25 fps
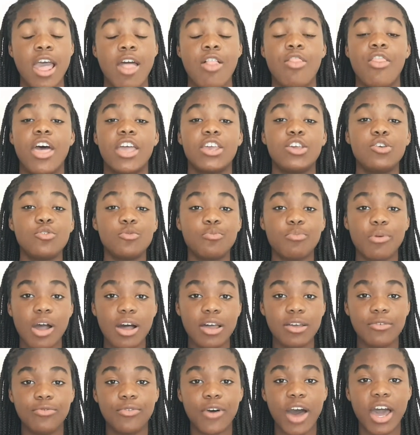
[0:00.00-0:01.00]
that you would
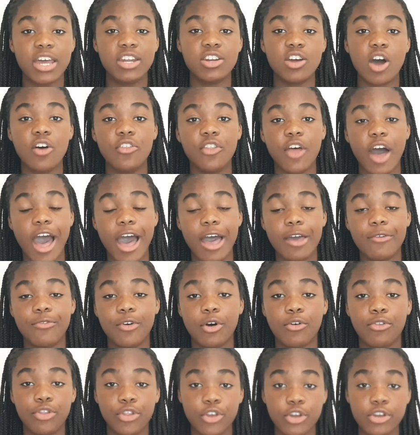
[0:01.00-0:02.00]
probably find on the
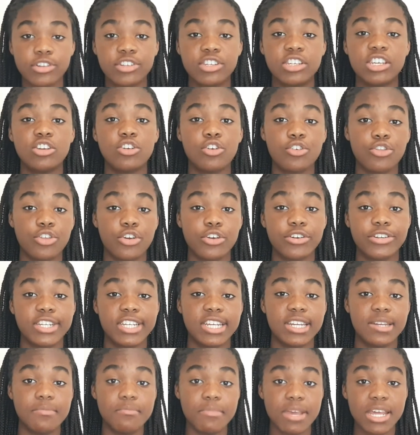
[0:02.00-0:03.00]
iPhone 13 or
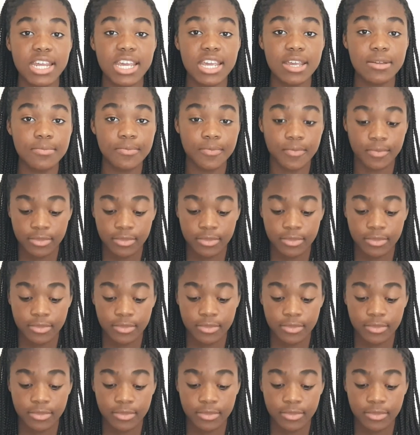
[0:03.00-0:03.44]
13 mini.